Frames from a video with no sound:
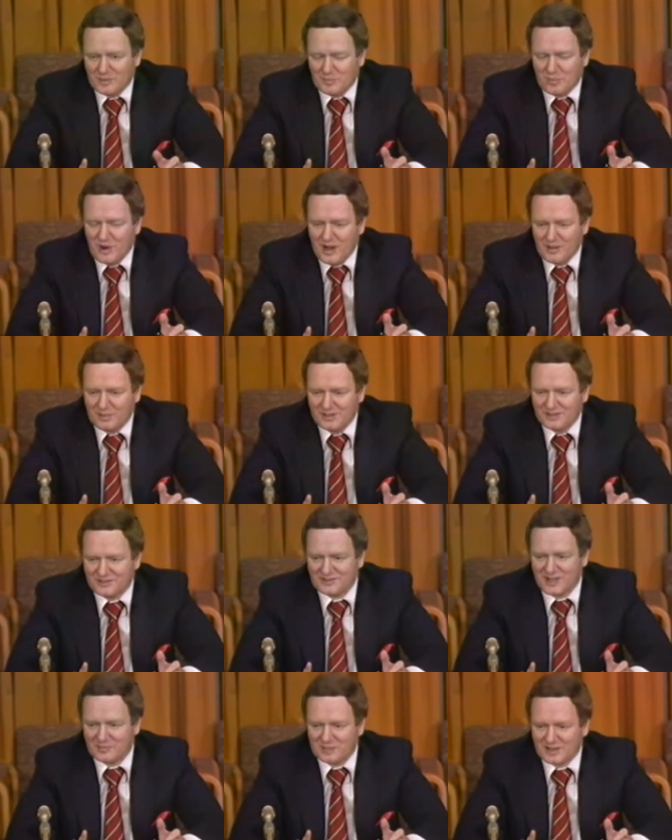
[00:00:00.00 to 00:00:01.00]
probably has
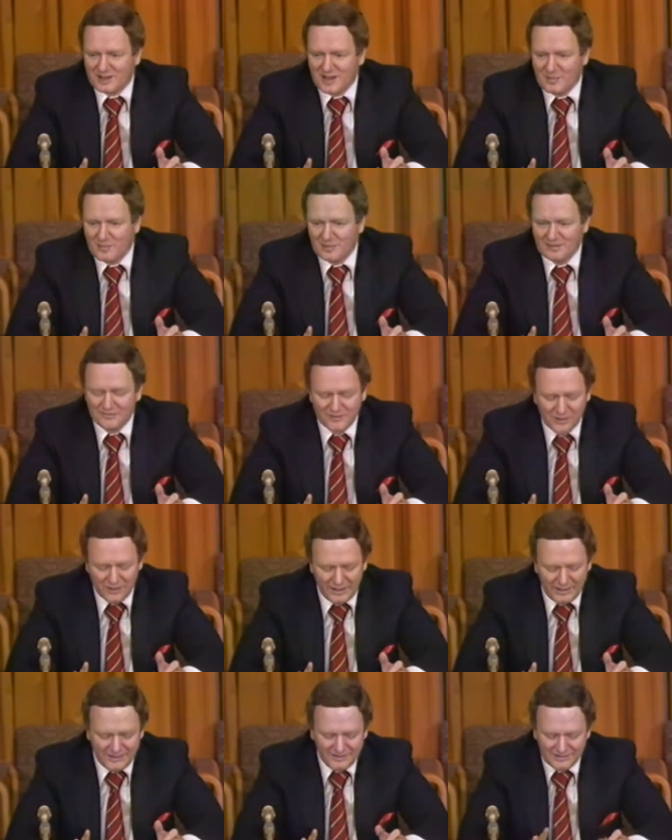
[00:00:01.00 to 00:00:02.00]
skipped a couple of
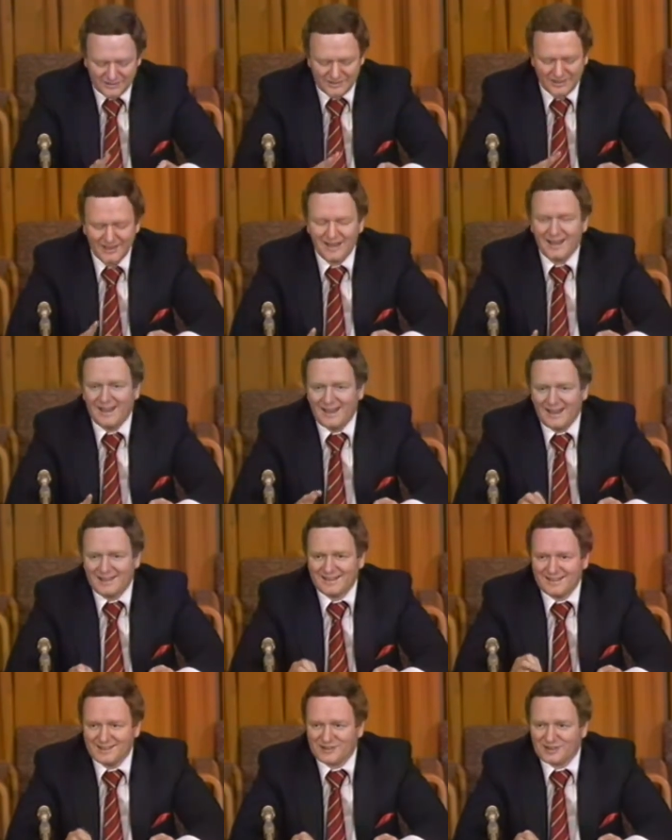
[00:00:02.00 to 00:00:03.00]
grades
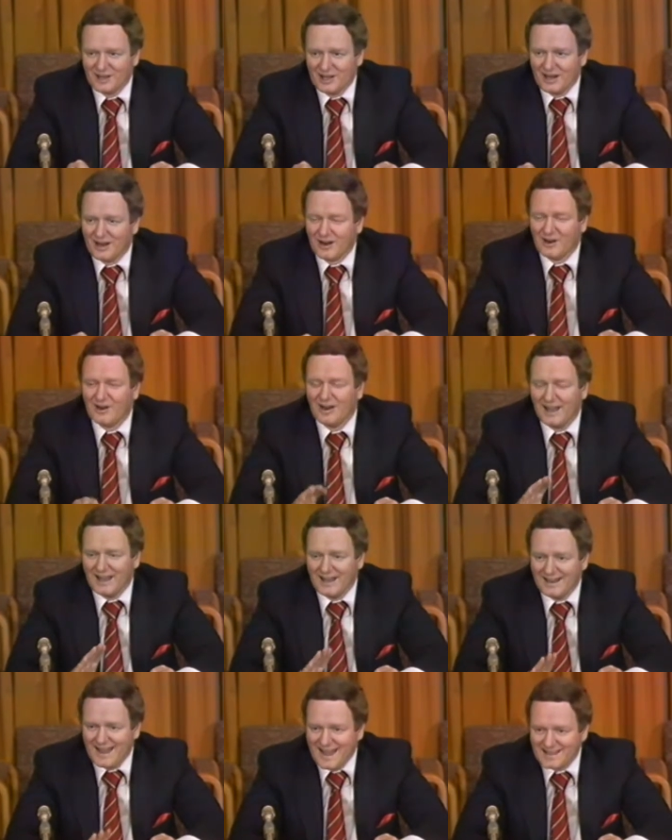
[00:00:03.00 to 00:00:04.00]
and is there,
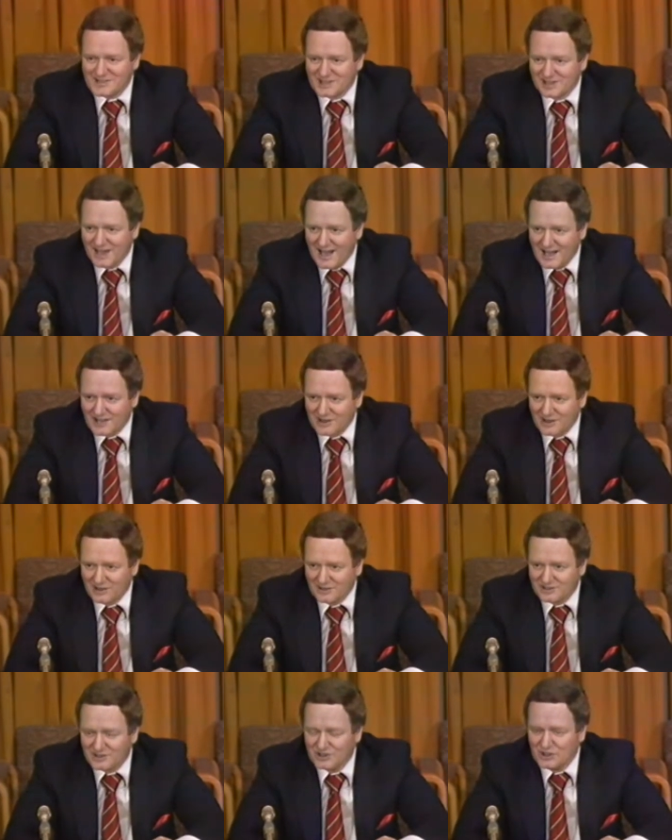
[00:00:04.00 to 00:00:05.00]
and as an
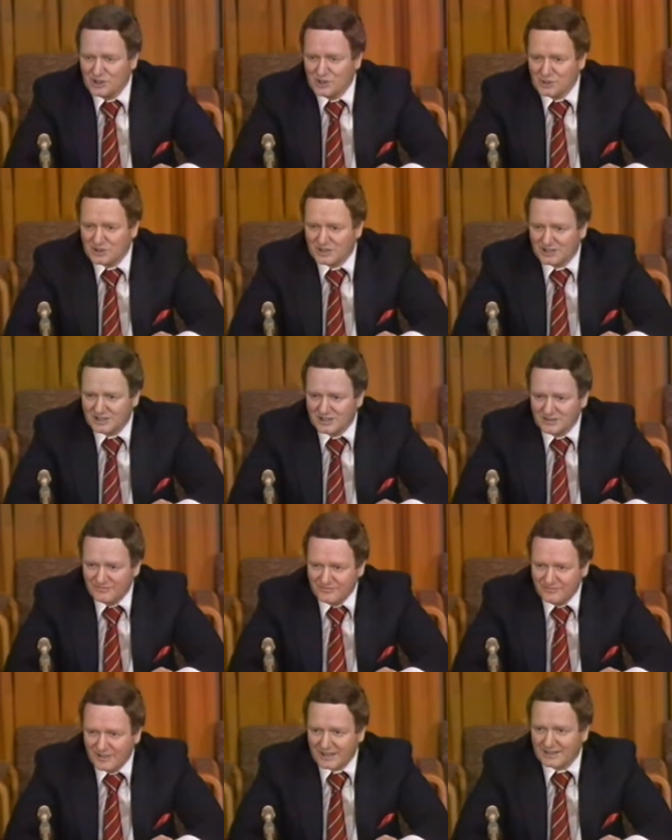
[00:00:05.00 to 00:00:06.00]
adult, you could
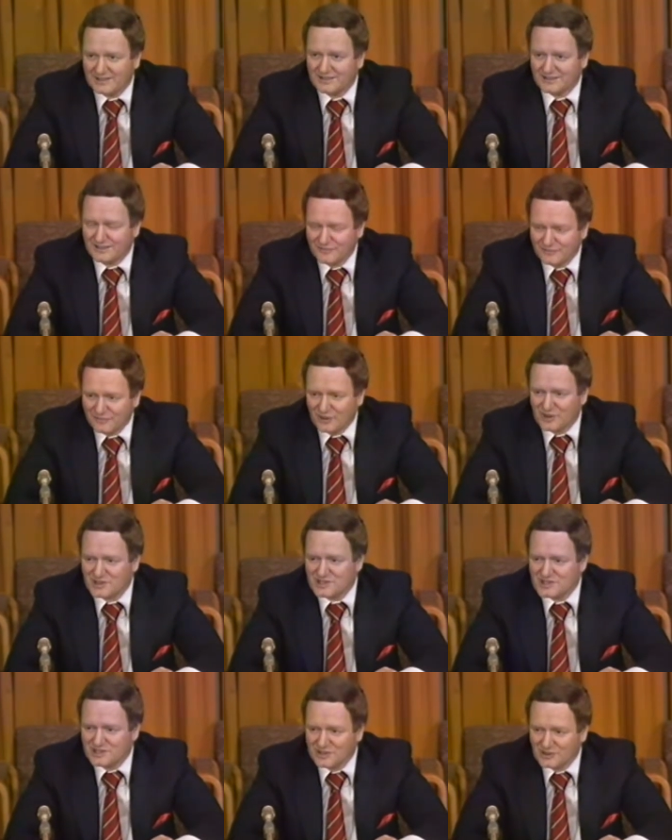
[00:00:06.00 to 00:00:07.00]
convict of
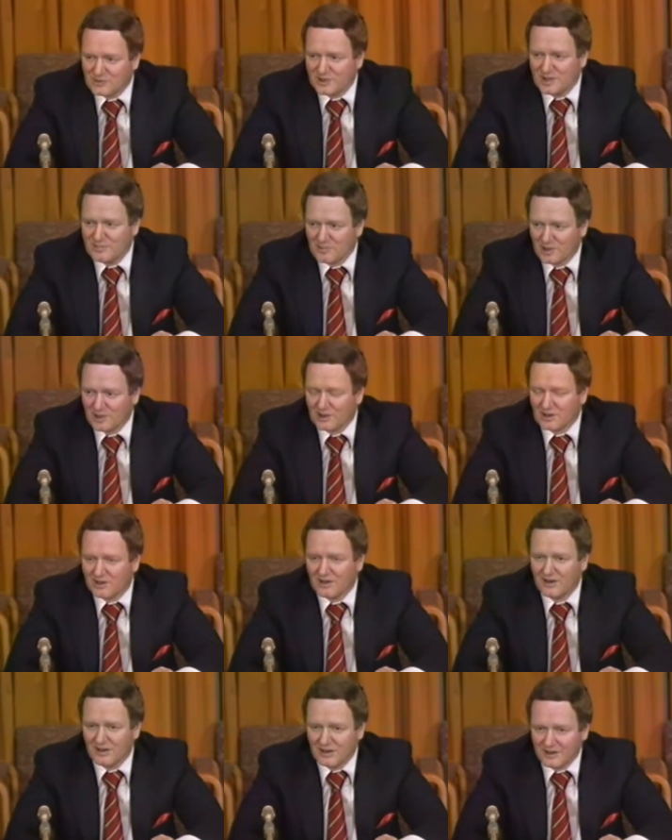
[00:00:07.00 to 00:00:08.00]
first degree
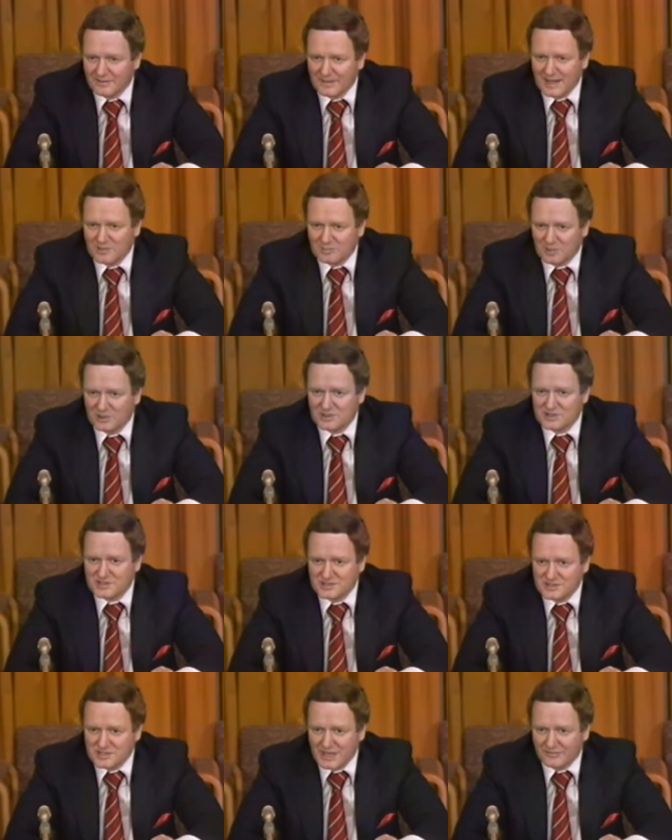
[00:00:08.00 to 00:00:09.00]
murder on that
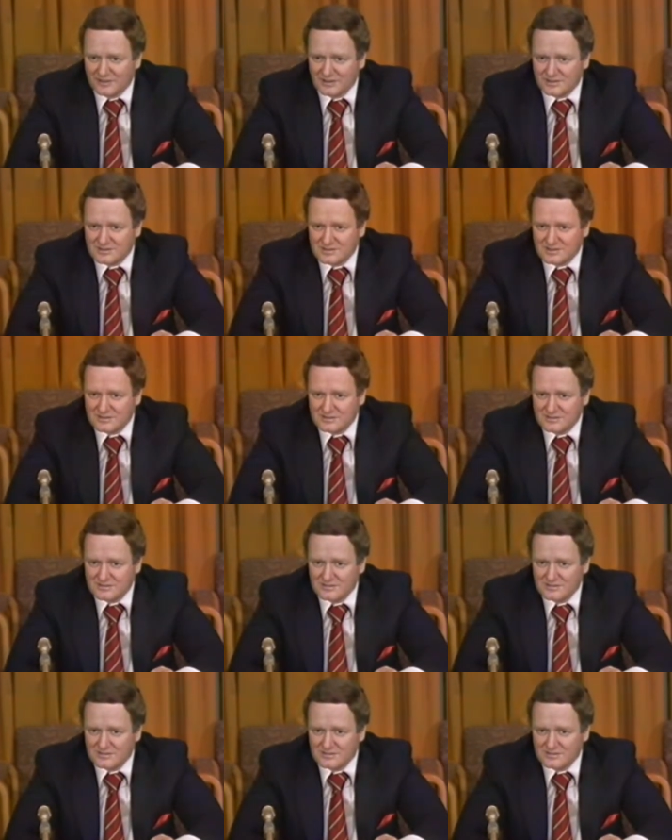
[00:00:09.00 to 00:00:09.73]
person's evidence.